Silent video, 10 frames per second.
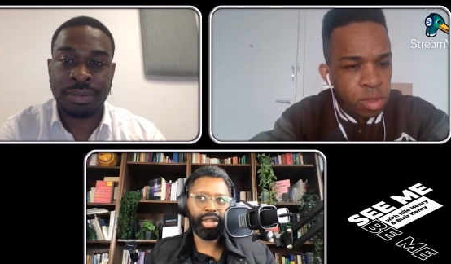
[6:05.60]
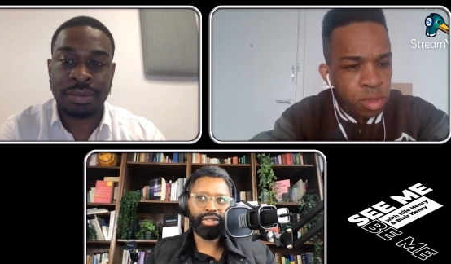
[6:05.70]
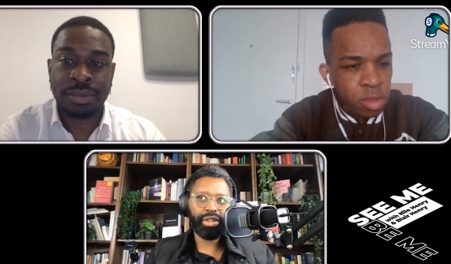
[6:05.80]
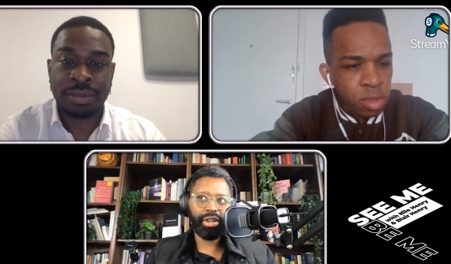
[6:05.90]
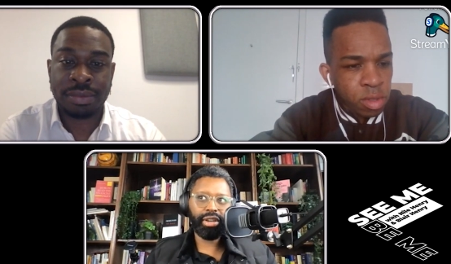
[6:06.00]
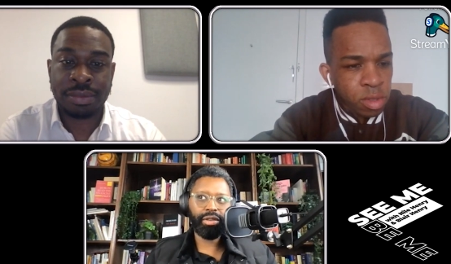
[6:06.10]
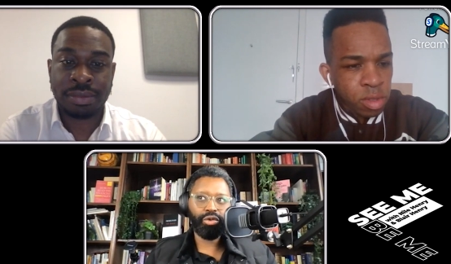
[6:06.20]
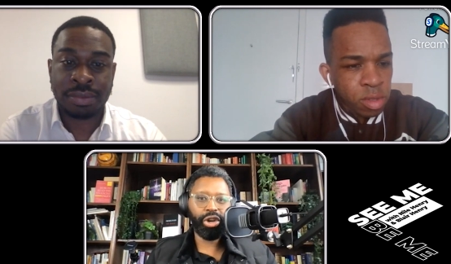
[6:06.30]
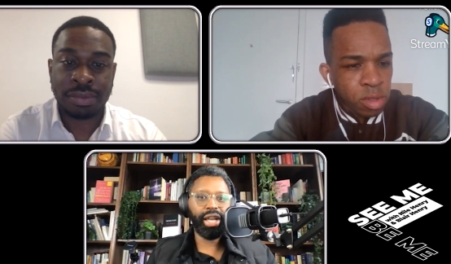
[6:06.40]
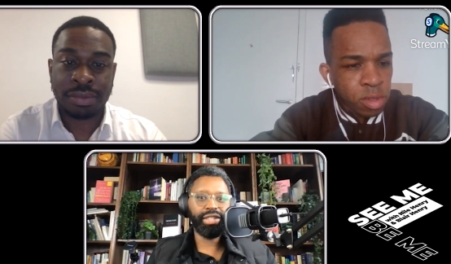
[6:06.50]
Speaker 1: need to
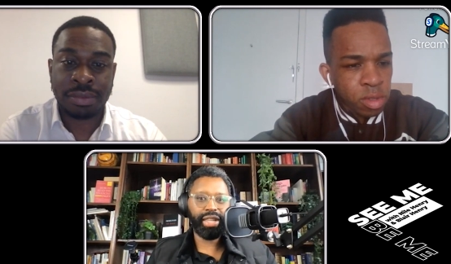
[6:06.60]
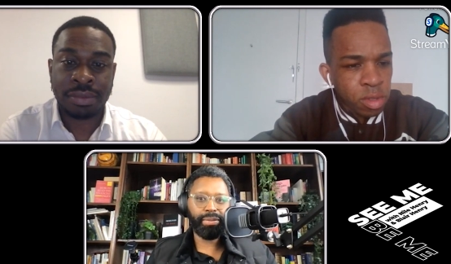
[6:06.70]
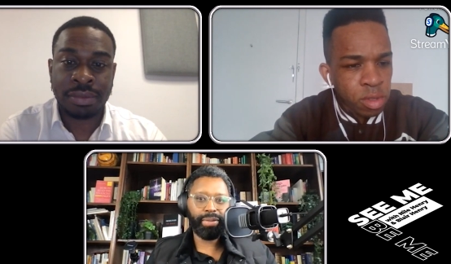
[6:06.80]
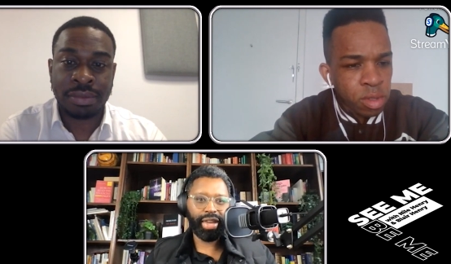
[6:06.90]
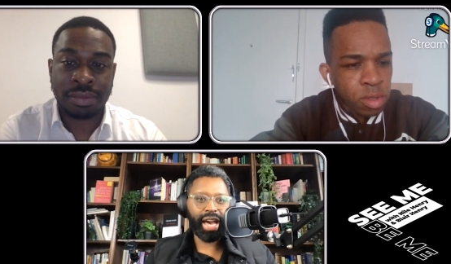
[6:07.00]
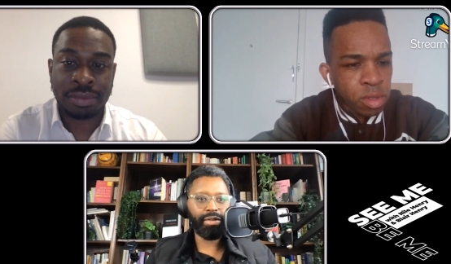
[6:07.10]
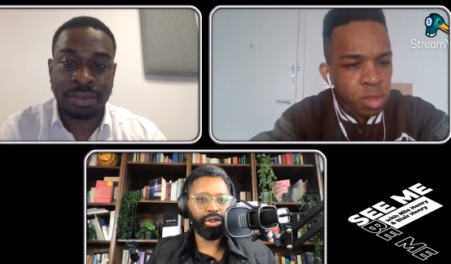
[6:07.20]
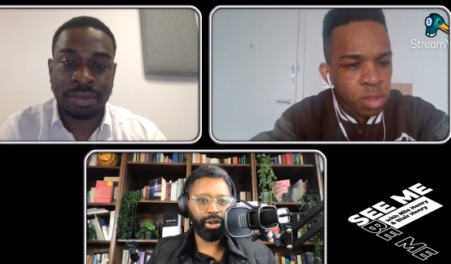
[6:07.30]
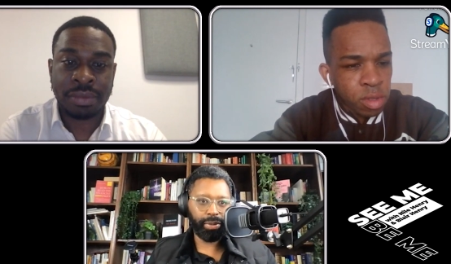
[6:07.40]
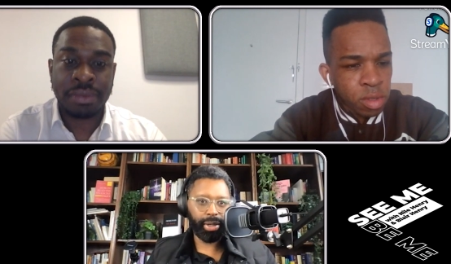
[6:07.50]
realize the impact they have on young